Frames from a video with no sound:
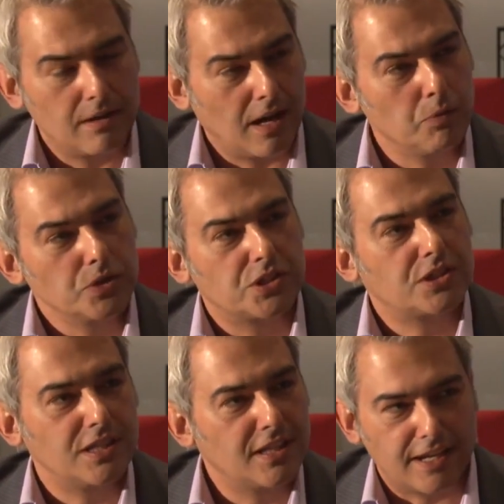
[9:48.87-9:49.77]
I wouldn't
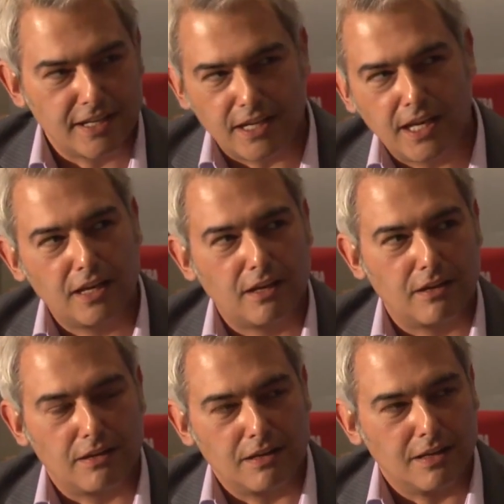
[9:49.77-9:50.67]
see that in here,
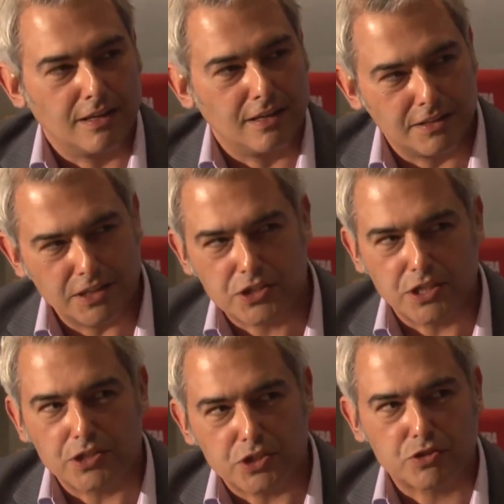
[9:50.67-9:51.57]
in this
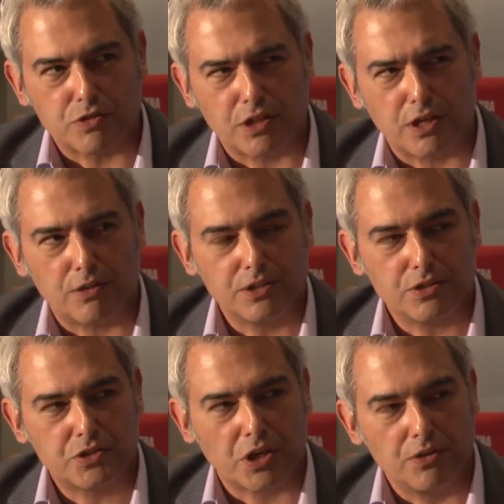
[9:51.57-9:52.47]
industry, though.
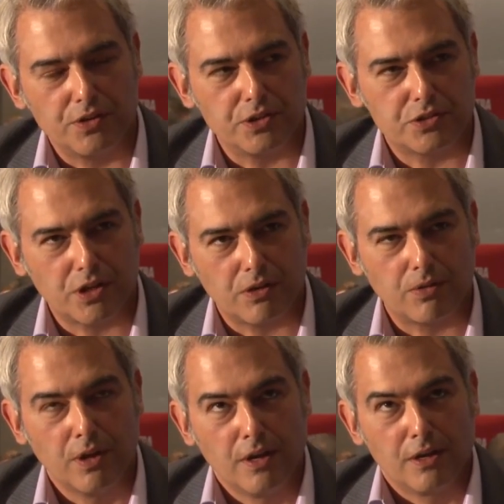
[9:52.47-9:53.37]

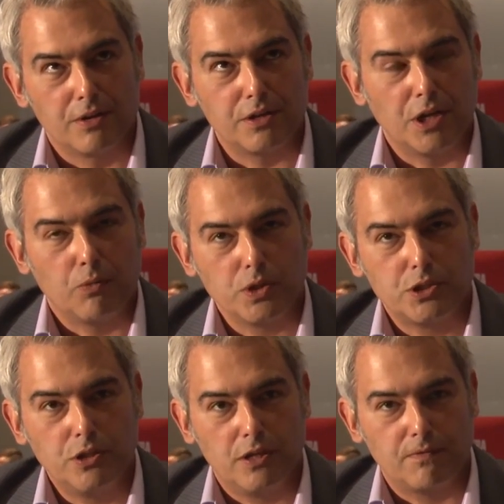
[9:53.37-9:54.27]
So,
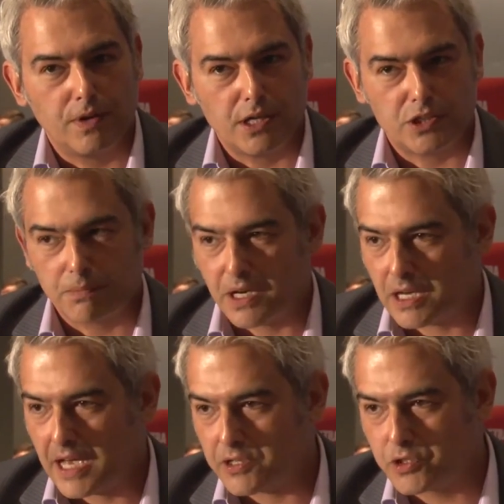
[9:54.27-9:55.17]
what's your advice
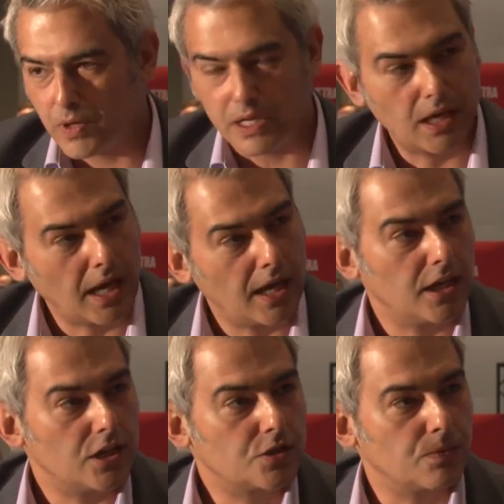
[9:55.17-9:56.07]
about how to
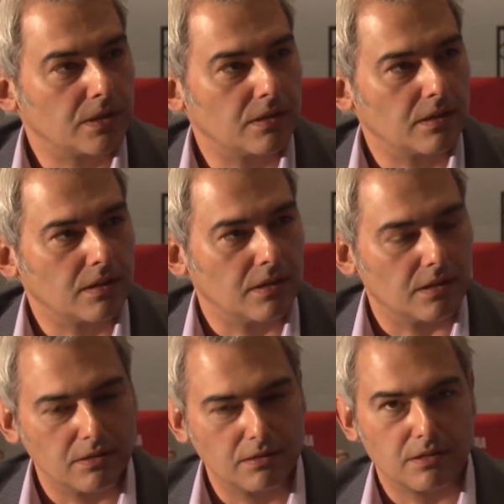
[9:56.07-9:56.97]
engage with the?